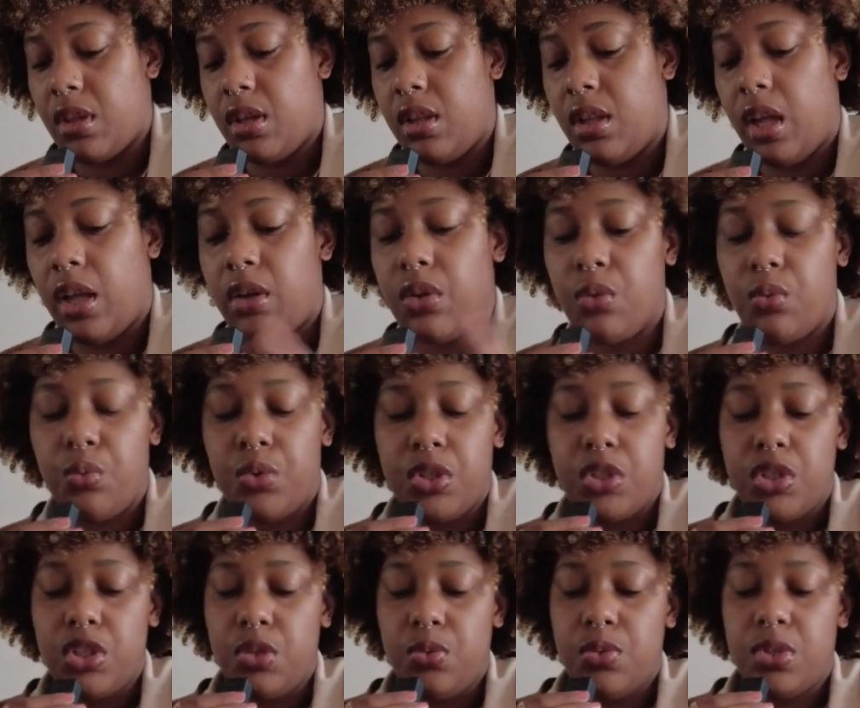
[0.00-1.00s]
like when
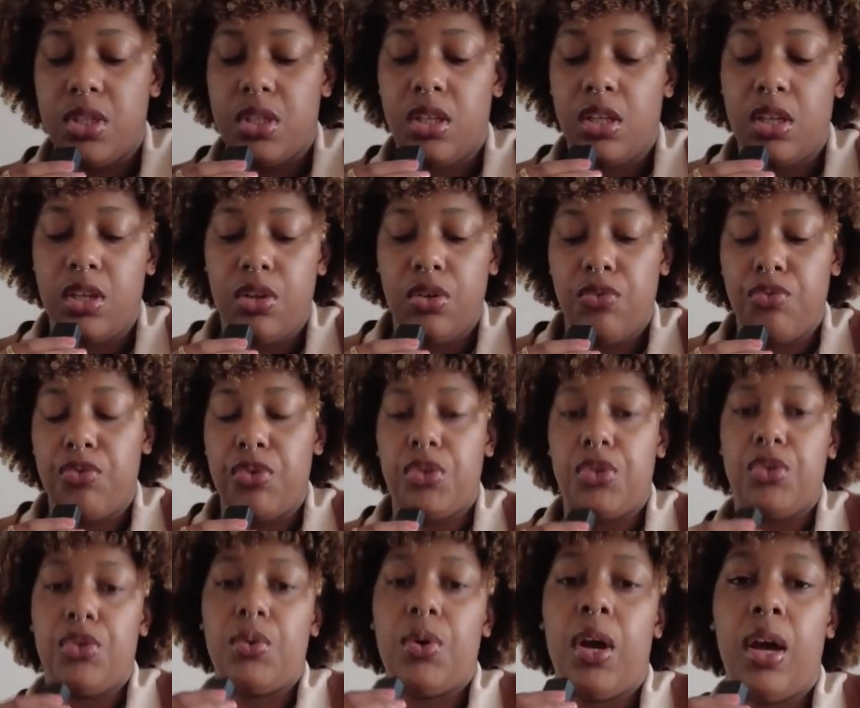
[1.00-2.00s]
she was in the
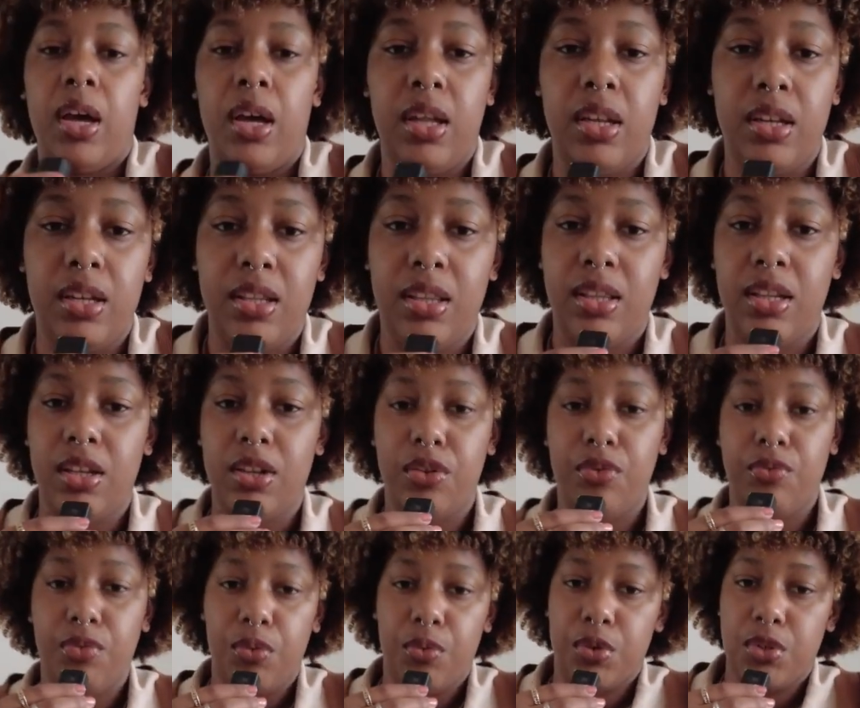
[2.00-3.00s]
interview and the
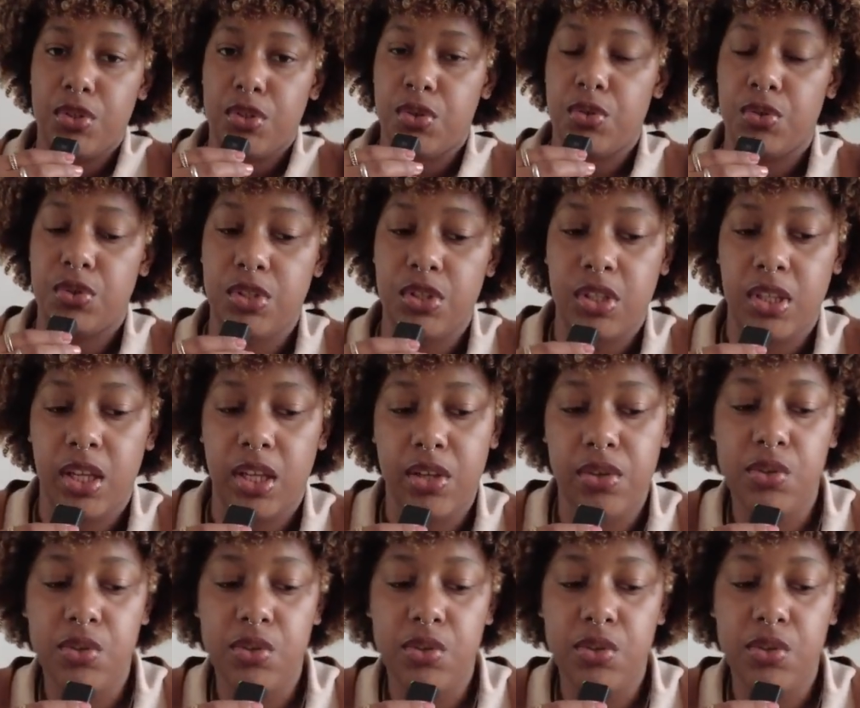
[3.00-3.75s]
interviewer told her like,